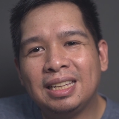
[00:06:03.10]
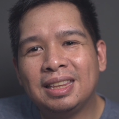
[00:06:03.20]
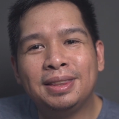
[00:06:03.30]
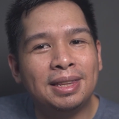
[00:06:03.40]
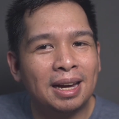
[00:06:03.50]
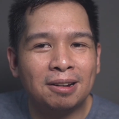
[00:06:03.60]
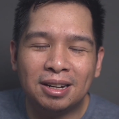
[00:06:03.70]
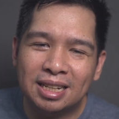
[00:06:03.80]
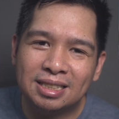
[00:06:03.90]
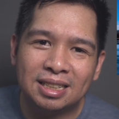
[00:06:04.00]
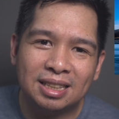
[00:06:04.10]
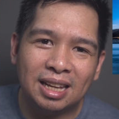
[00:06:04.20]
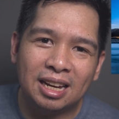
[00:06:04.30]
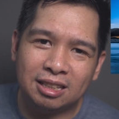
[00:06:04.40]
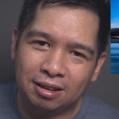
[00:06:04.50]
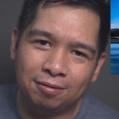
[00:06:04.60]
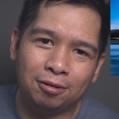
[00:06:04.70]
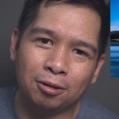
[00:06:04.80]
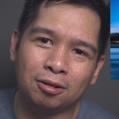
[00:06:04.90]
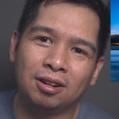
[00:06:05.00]
there isn't any
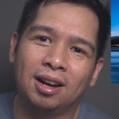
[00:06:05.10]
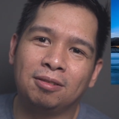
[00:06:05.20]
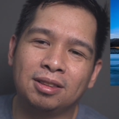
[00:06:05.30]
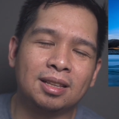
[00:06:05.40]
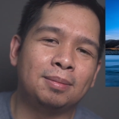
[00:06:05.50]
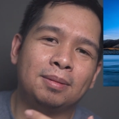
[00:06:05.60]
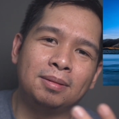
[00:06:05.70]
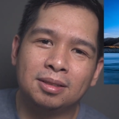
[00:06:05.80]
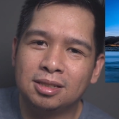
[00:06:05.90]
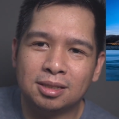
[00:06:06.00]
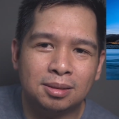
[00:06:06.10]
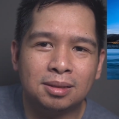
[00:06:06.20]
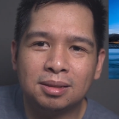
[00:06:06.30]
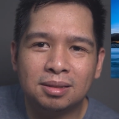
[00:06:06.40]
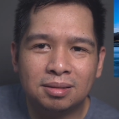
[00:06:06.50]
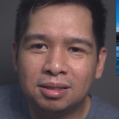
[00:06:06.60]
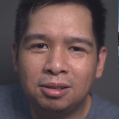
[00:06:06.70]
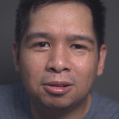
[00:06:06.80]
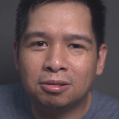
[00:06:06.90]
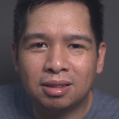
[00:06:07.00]
foreground that just,
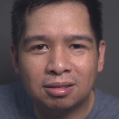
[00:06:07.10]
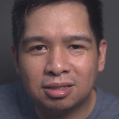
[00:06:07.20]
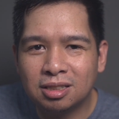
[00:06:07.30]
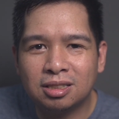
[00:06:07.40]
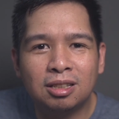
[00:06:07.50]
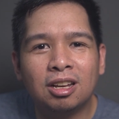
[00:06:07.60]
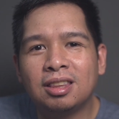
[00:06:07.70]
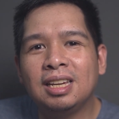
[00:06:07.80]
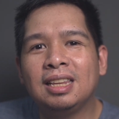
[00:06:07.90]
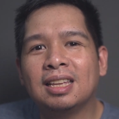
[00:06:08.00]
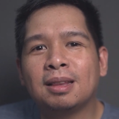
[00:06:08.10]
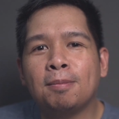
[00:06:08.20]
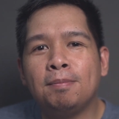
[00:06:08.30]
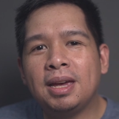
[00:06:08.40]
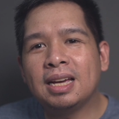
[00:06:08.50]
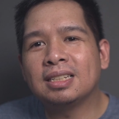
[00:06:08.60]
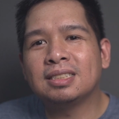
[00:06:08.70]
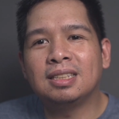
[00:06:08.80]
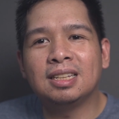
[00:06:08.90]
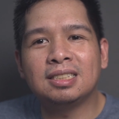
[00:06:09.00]
there's just nothing that
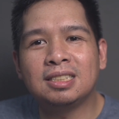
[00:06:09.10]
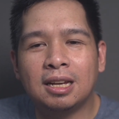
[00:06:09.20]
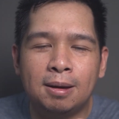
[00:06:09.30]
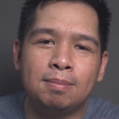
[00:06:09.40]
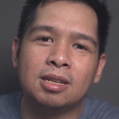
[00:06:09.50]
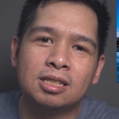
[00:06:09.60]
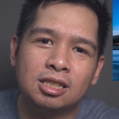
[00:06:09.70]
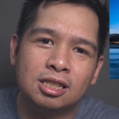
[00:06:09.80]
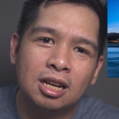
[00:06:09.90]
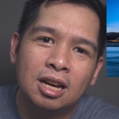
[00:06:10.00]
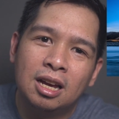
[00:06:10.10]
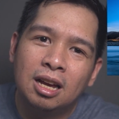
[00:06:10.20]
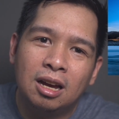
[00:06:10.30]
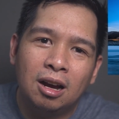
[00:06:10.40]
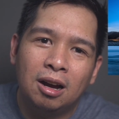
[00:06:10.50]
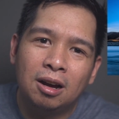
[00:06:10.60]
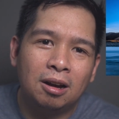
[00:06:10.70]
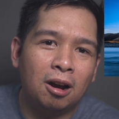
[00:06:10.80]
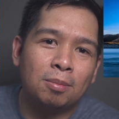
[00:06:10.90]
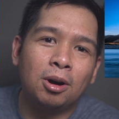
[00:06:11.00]
makes this image
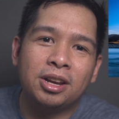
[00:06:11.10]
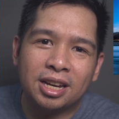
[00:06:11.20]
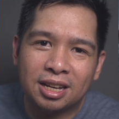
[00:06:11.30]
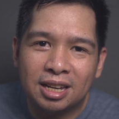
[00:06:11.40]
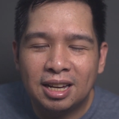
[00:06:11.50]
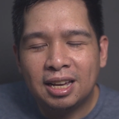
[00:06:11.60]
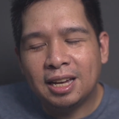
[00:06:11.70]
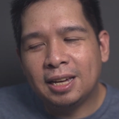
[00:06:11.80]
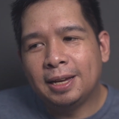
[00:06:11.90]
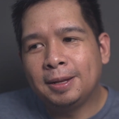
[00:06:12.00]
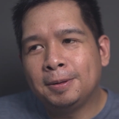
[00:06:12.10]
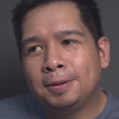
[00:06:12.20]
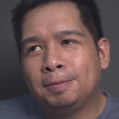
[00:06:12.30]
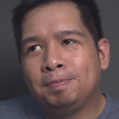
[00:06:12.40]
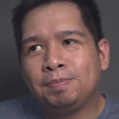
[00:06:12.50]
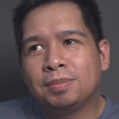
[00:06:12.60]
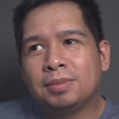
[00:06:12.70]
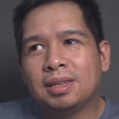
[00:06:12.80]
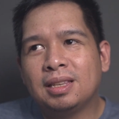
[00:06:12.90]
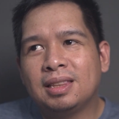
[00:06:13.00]
harmonic. And
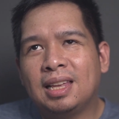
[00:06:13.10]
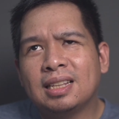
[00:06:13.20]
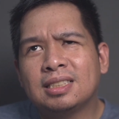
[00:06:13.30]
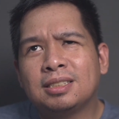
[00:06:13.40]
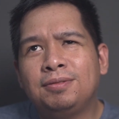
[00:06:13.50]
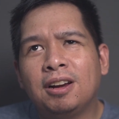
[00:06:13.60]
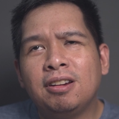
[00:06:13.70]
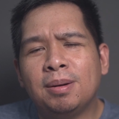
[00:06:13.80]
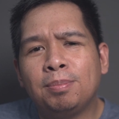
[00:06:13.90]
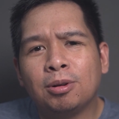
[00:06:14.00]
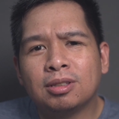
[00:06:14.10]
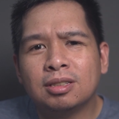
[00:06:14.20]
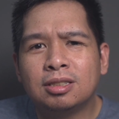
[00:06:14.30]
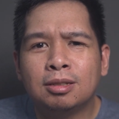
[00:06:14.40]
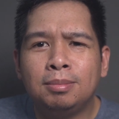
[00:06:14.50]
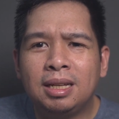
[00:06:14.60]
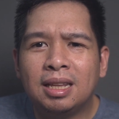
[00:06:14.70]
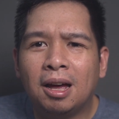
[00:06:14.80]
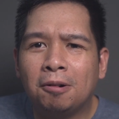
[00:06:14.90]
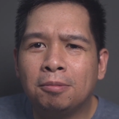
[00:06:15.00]
that's very important to me
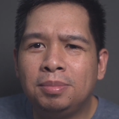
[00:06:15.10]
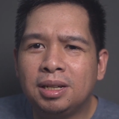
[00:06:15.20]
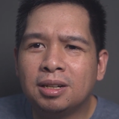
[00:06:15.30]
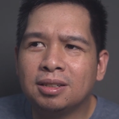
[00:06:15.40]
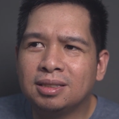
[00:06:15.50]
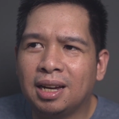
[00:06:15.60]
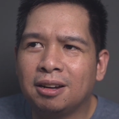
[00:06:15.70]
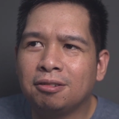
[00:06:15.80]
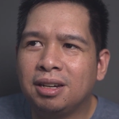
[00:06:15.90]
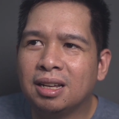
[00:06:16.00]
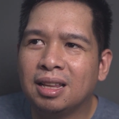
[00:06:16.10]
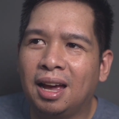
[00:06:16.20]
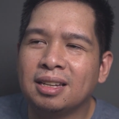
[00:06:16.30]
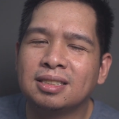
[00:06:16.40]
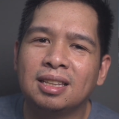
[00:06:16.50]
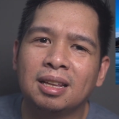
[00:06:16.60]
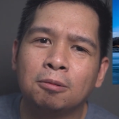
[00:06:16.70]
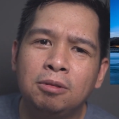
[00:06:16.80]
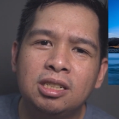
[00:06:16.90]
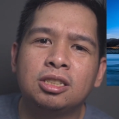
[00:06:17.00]
now because I realize
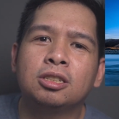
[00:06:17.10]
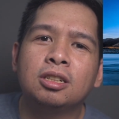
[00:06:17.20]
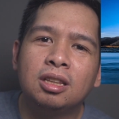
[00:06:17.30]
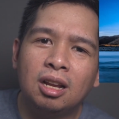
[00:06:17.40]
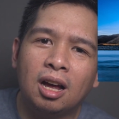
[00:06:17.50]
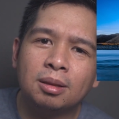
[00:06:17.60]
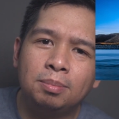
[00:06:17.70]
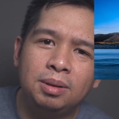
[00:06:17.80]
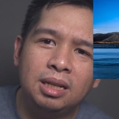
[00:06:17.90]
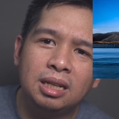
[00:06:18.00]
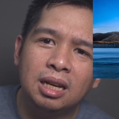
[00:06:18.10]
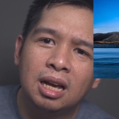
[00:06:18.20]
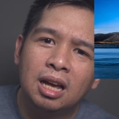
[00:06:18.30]
that we should not be